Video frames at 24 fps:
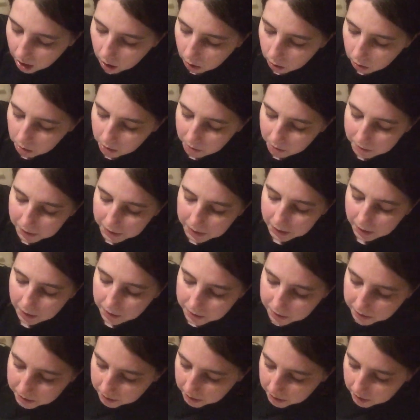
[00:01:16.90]
All of a
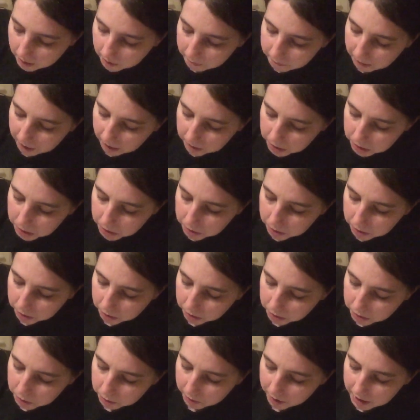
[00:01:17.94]
sudden, Belle's
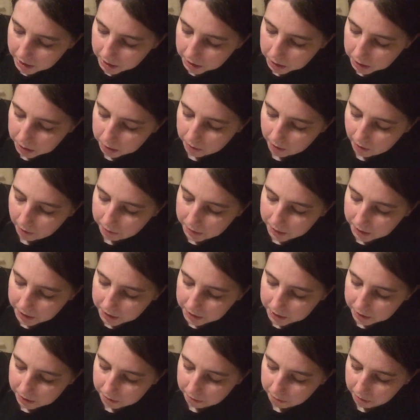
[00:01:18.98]
thoughts were
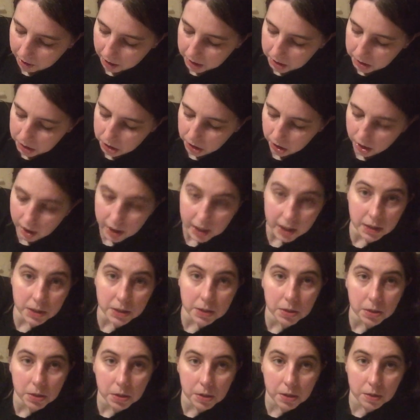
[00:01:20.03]
interrupted by a giant
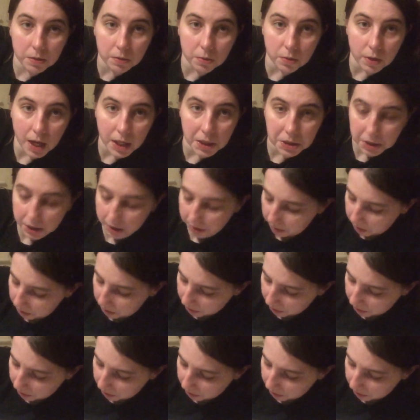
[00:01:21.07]
crashing